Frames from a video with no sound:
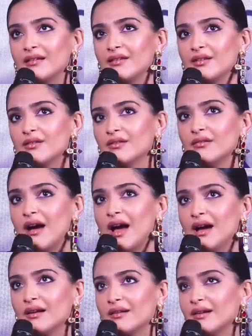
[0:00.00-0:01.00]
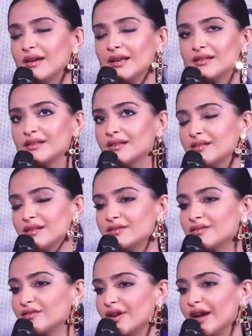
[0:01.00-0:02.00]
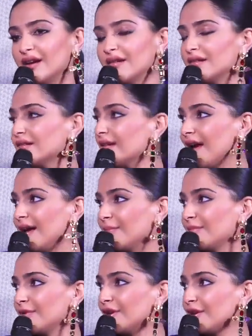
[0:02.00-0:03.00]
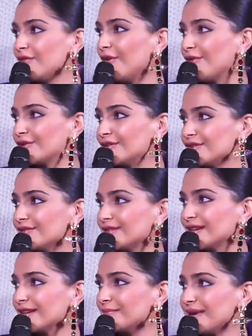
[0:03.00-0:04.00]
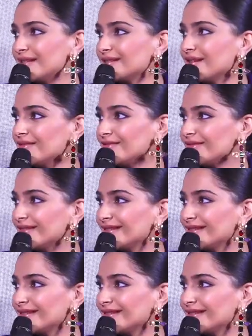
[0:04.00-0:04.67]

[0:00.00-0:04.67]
you know, it's great. I'm looking forward to using it myself.